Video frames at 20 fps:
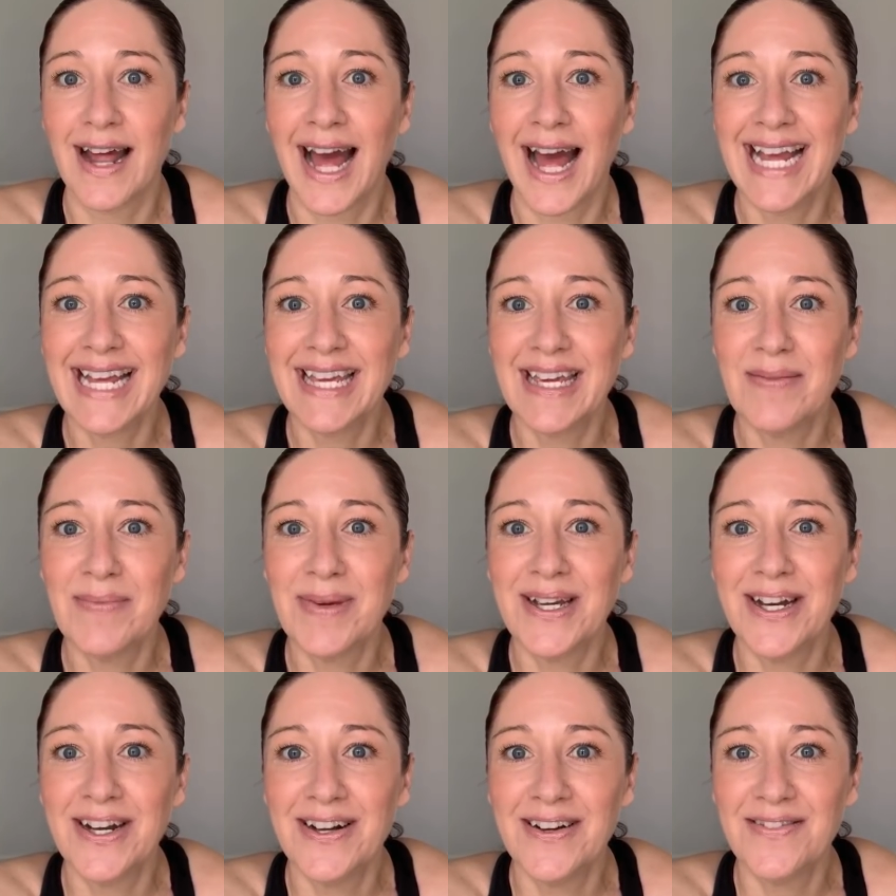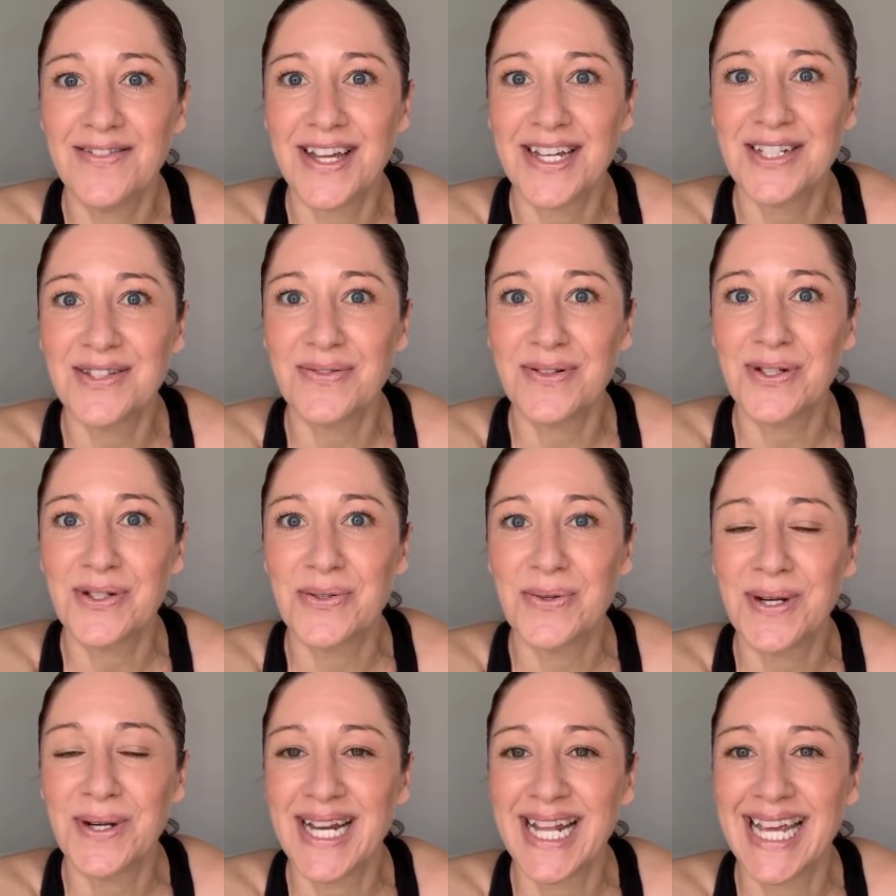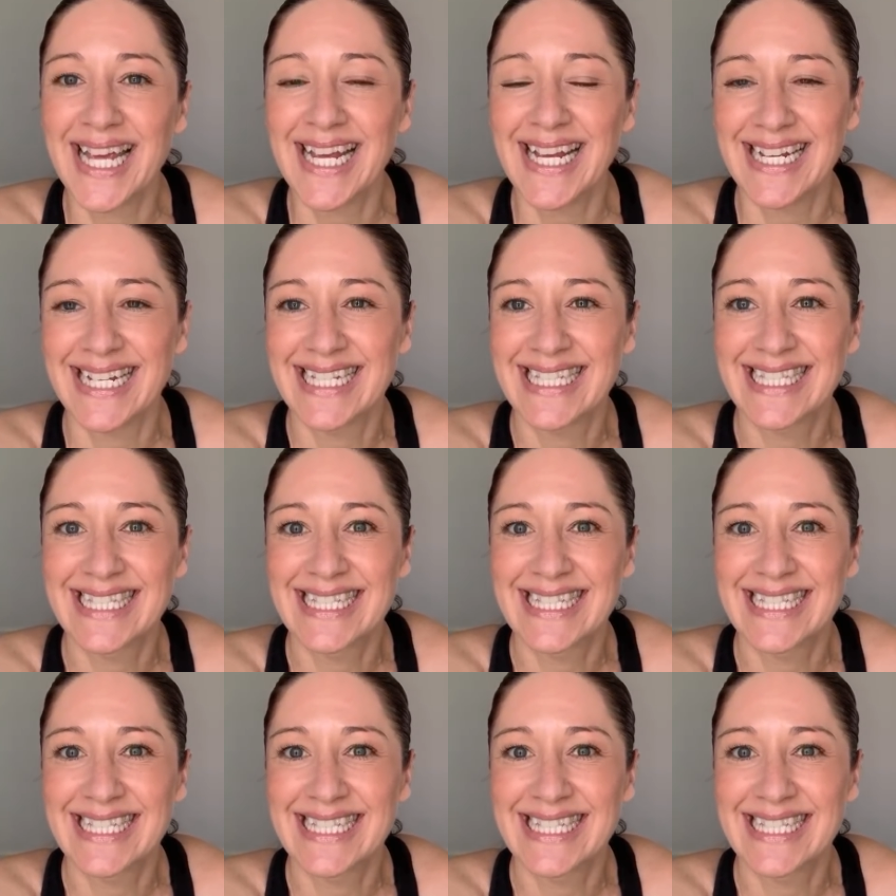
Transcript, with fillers: Hi, Kimiko. Thanks for joining.